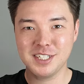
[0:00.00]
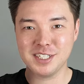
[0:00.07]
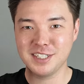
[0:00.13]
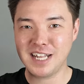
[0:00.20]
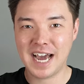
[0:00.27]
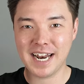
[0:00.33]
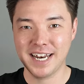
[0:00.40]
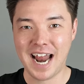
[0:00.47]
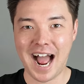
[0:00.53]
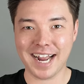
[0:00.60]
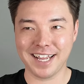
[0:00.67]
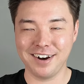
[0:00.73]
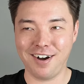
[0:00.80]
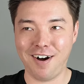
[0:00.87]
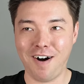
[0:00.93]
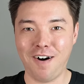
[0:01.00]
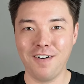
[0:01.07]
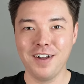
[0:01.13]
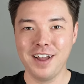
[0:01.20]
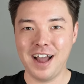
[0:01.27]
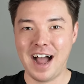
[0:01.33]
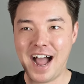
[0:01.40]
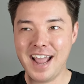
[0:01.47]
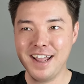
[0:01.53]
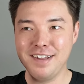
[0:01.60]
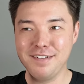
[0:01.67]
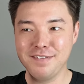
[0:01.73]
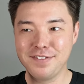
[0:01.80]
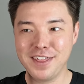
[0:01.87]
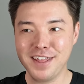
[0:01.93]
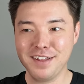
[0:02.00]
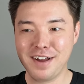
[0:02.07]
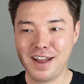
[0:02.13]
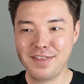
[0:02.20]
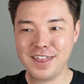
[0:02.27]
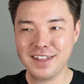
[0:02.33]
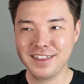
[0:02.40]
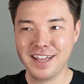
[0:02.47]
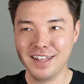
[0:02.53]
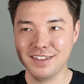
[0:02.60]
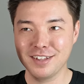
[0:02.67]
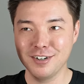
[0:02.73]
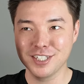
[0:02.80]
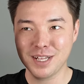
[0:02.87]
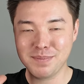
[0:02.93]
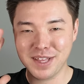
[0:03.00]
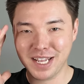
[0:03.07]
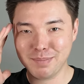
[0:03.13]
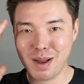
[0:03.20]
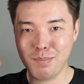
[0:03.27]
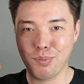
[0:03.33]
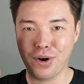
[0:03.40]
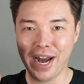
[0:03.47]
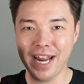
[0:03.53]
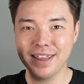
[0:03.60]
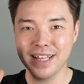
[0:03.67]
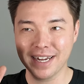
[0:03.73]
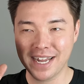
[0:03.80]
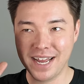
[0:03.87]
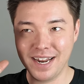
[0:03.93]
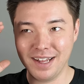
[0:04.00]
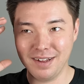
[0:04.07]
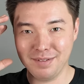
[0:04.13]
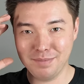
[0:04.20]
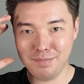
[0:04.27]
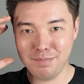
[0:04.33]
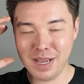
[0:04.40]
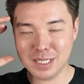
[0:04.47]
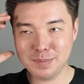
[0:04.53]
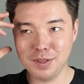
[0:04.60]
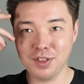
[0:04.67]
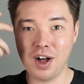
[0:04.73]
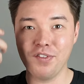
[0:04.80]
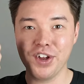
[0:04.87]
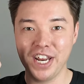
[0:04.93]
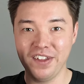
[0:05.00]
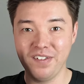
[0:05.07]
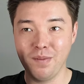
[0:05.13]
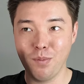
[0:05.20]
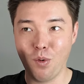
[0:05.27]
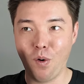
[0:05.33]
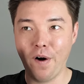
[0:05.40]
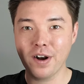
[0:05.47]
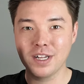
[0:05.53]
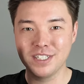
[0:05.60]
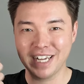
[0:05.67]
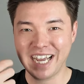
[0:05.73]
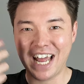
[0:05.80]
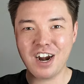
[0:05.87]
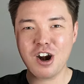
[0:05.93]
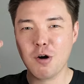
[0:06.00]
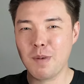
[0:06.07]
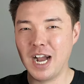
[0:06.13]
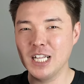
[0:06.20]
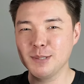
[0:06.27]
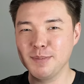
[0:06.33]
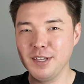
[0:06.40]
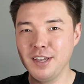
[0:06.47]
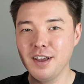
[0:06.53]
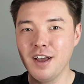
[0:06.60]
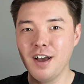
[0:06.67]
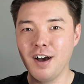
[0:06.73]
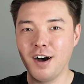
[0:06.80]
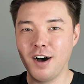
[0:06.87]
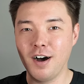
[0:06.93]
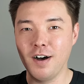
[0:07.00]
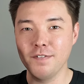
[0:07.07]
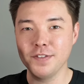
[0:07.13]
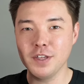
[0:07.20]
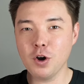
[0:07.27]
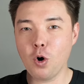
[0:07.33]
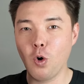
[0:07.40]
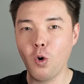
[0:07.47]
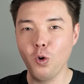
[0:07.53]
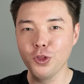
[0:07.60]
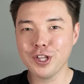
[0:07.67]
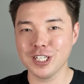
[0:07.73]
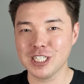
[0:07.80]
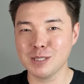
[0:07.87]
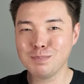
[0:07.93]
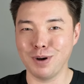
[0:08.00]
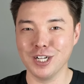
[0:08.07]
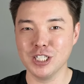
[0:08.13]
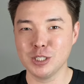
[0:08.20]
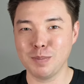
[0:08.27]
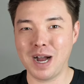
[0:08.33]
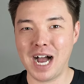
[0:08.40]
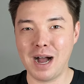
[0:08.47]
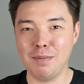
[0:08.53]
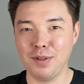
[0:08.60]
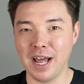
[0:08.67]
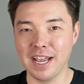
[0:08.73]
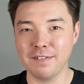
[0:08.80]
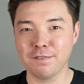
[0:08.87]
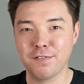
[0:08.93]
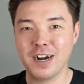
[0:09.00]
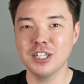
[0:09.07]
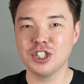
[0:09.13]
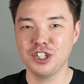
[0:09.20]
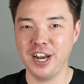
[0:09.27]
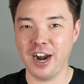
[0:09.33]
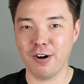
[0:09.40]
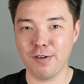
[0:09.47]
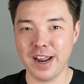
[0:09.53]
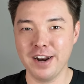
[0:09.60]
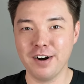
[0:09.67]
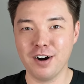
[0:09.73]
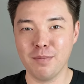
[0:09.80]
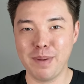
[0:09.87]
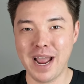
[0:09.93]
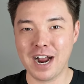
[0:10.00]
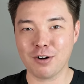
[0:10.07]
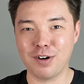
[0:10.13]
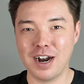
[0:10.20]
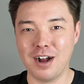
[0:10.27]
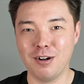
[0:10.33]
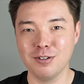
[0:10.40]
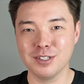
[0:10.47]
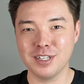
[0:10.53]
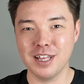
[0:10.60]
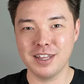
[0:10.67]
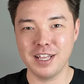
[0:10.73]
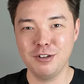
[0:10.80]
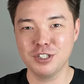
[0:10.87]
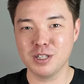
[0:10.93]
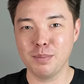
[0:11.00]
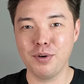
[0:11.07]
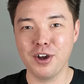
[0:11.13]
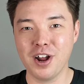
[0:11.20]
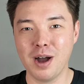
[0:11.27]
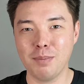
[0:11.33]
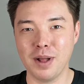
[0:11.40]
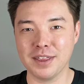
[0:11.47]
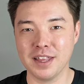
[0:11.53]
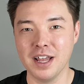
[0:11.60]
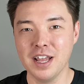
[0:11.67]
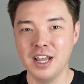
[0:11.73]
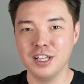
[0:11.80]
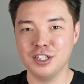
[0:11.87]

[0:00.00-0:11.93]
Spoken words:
this is not a knock at all, I think that there's something in my brain that kind of makes me love it even more, because it kind of reminds me of the old SpongeBob like French narrator backgrounds that they used to put up, like the